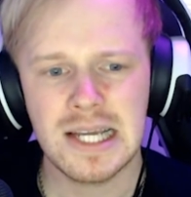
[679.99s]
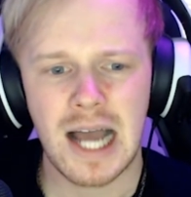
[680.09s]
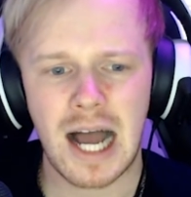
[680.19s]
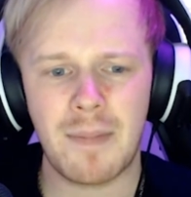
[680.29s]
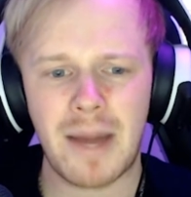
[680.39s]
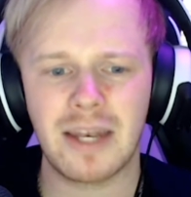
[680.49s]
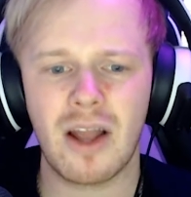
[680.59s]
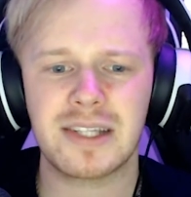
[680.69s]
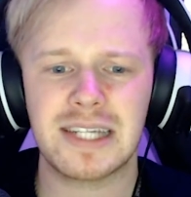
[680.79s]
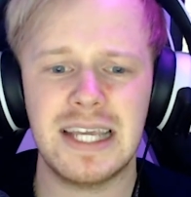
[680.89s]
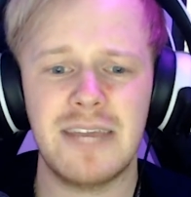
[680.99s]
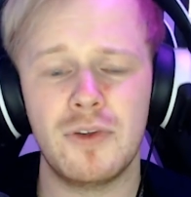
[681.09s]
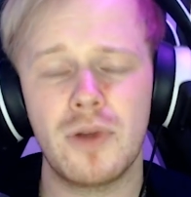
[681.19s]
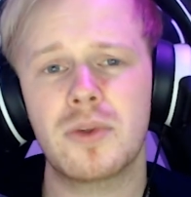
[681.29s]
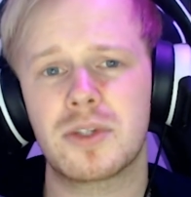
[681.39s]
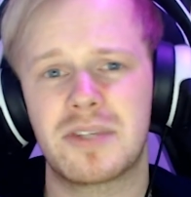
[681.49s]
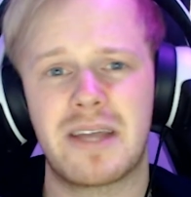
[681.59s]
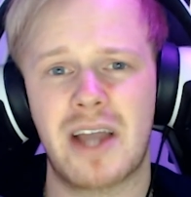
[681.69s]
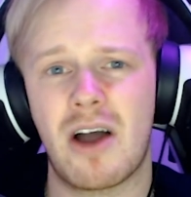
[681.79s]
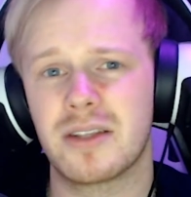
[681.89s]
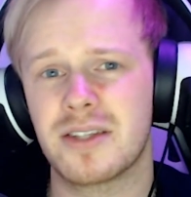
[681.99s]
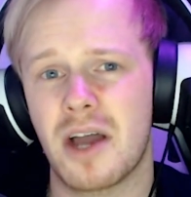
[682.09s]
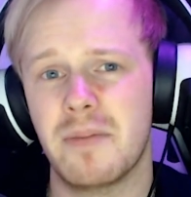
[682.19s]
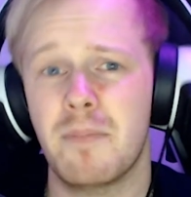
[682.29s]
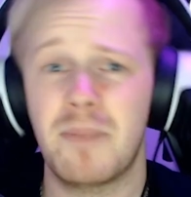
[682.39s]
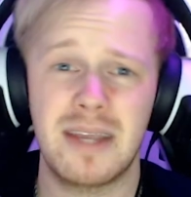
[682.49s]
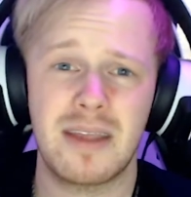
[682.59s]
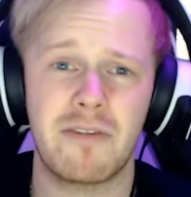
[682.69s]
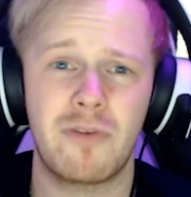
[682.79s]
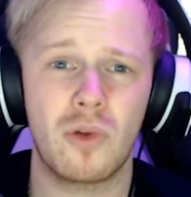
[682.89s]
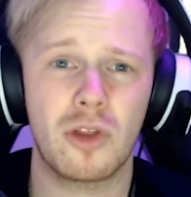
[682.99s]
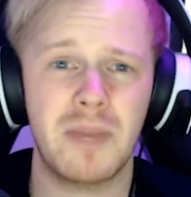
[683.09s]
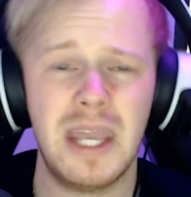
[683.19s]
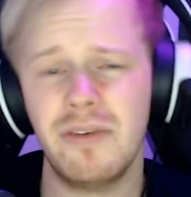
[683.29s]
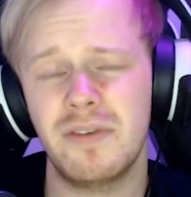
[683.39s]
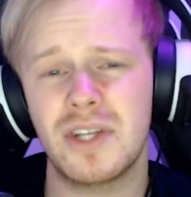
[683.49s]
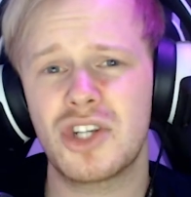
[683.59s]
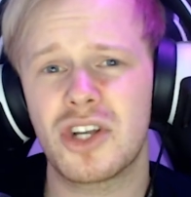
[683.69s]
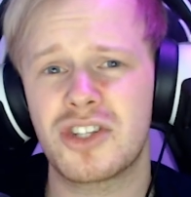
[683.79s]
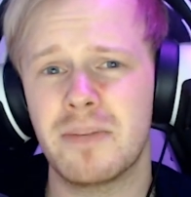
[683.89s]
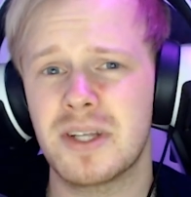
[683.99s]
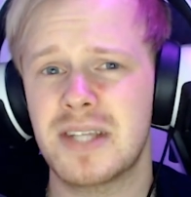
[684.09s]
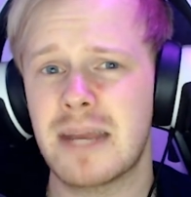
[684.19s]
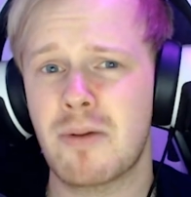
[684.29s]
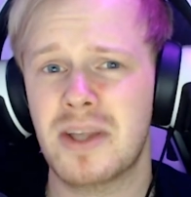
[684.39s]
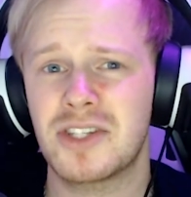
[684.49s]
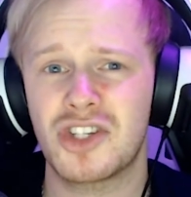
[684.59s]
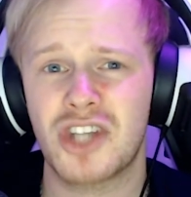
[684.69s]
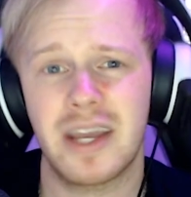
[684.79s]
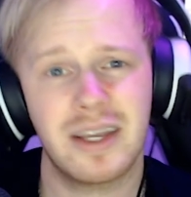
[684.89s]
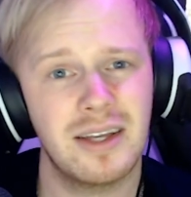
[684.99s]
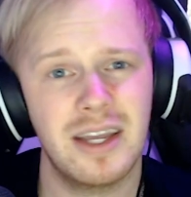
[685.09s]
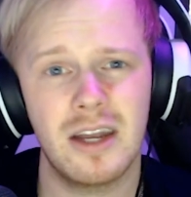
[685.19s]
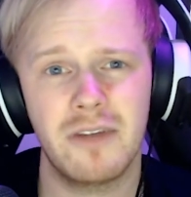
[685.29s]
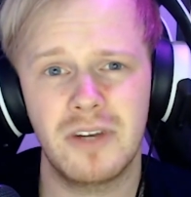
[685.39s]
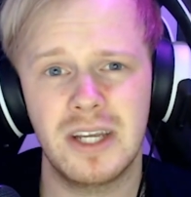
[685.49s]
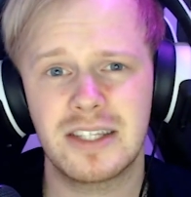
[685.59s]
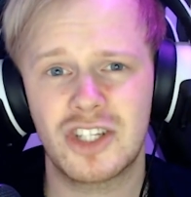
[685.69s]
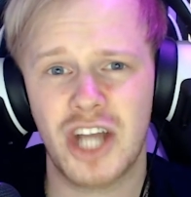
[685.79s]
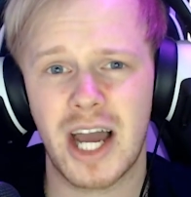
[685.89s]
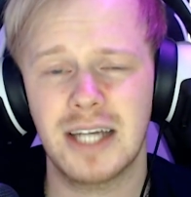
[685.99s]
And lastly, if you know someone's having a hard time, be there for them, even if it's just simply sending them a message saying, here if you need to chat.